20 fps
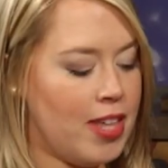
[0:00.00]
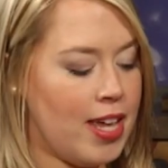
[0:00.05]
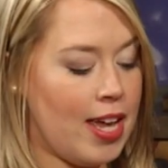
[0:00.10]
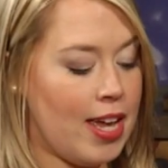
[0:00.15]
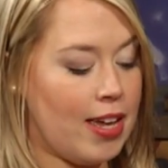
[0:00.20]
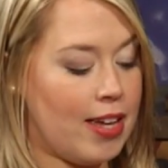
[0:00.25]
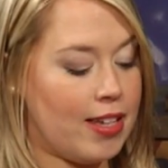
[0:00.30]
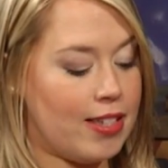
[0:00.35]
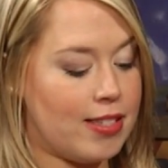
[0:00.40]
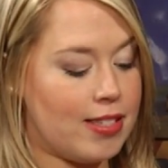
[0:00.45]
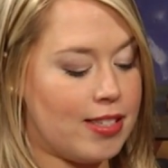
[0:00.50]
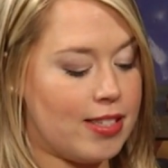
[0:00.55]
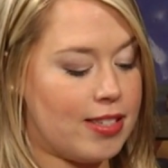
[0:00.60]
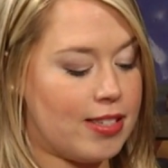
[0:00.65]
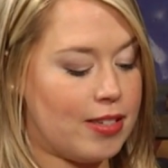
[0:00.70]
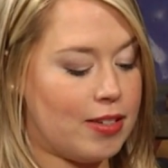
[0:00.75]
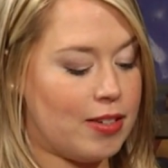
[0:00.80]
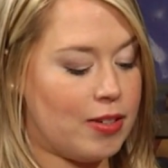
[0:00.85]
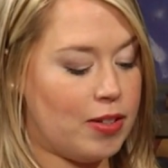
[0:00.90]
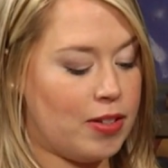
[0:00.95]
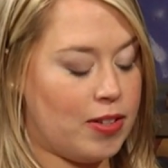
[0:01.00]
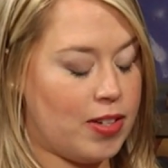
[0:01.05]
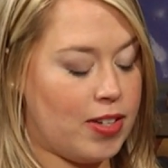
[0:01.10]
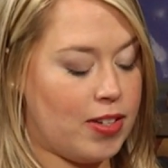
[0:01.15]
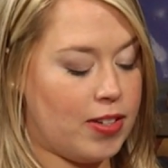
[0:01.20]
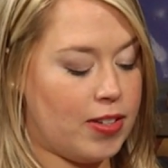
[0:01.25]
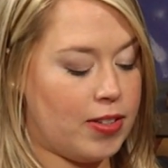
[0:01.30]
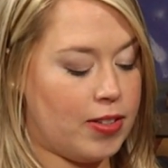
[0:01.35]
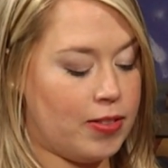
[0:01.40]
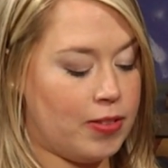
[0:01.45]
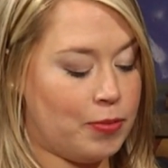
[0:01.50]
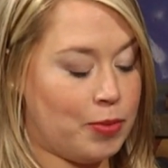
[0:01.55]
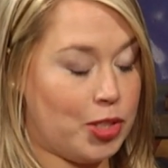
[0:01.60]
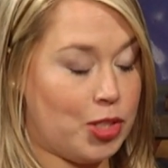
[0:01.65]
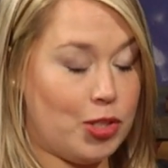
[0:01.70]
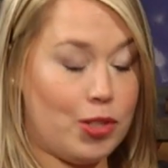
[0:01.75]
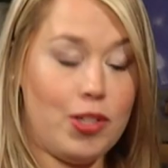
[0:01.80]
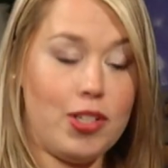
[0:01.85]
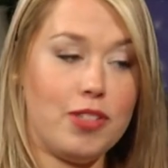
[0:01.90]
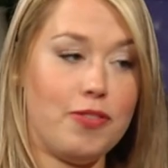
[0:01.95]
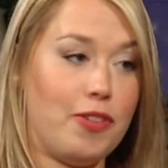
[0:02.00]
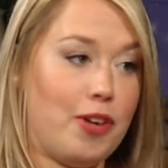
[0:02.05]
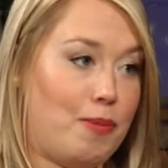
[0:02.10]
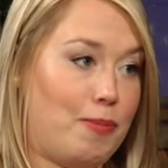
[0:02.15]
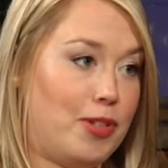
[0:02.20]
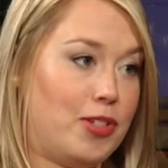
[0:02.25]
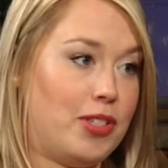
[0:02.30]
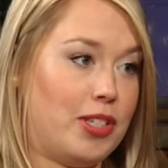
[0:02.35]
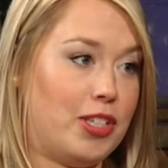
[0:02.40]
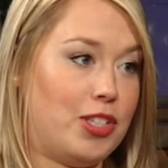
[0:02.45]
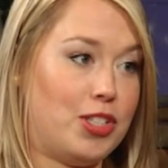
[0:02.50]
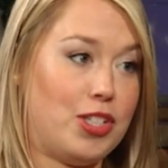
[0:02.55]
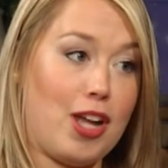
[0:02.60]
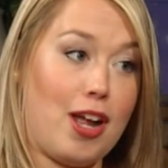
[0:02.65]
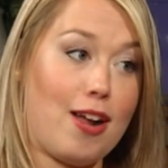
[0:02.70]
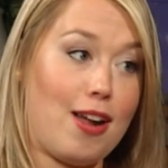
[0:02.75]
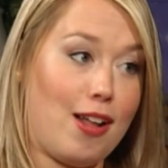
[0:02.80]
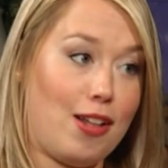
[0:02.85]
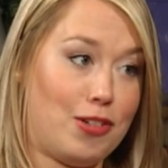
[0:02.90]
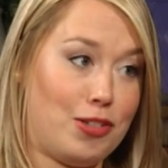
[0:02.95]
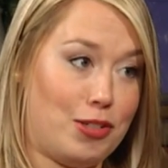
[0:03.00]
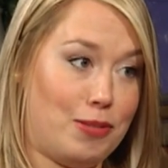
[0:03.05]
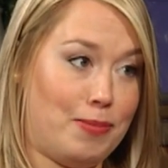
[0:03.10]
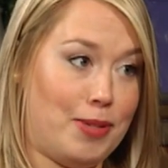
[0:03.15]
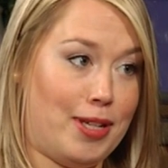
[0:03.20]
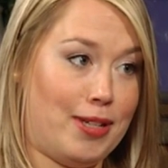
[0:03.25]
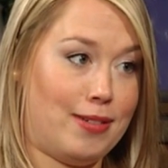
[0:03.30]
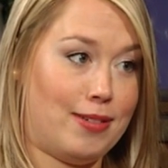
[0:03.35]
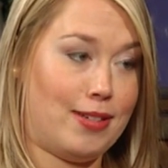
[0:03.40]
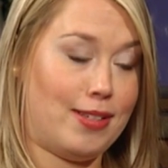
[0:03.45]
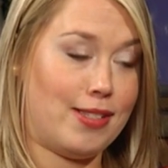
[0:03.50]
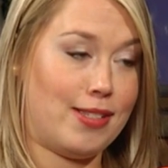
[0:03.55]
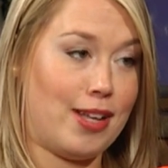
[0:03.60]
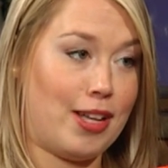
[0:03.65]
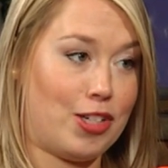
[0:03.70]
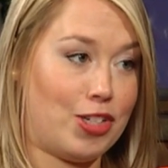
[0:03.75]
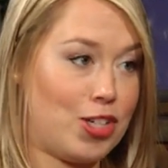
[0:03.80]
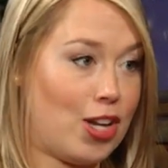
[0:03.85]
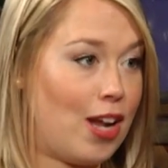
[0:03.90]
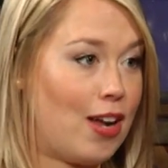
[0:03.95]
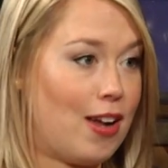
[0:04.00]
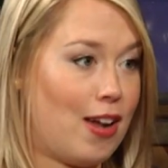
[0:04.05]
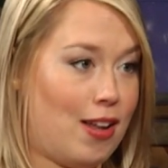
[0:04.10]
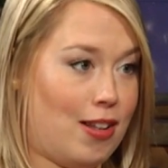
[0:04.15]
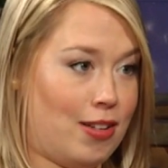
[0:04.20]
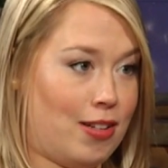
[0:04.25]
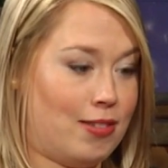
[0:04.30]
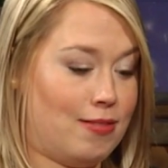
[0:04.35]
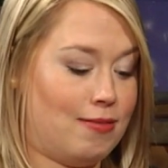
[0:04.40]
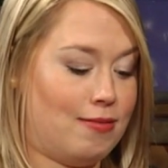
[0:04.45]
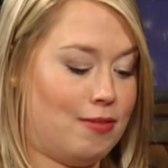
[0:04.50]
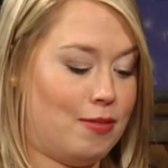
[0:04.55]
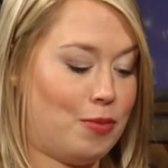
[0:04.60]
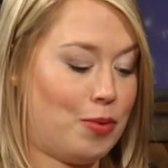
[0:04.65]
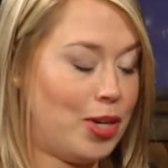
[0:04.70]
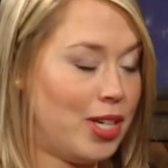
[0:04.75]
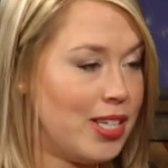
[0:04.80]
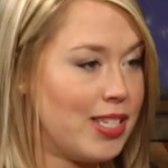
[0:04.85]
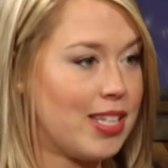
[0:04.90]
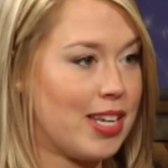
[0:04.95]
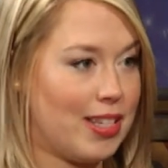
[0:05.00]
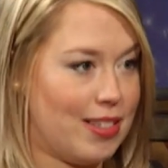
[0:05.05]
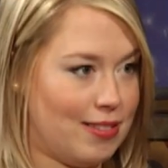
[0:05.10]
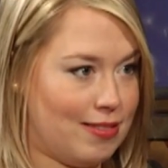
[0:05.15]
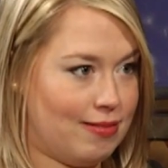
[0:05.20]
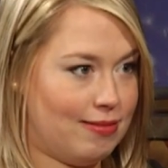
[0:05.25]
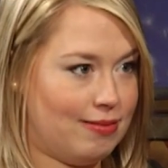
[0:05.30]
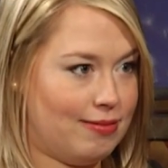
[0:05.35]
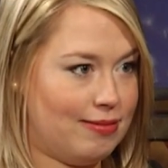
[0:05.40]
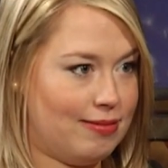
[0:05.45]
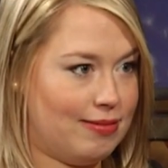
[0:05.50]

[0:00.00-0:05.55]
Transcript: if this, which looks very much like a shock collar to me, is not a shock collar, what is it?